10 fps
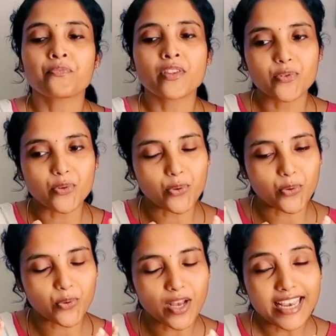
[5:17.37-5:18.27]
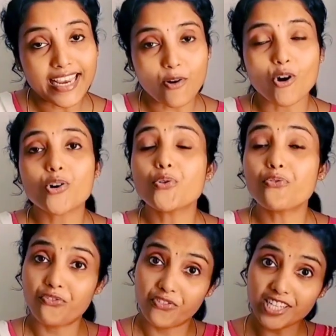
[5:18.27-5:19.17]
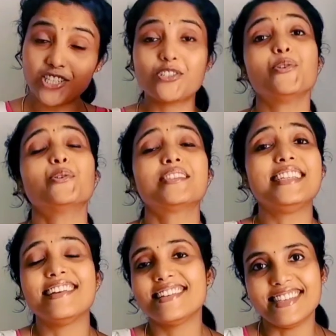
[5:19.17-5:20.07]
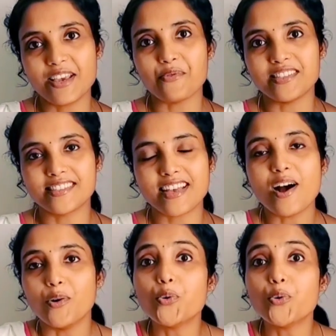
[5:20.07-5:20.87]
So in order to fish those DNA sequences out,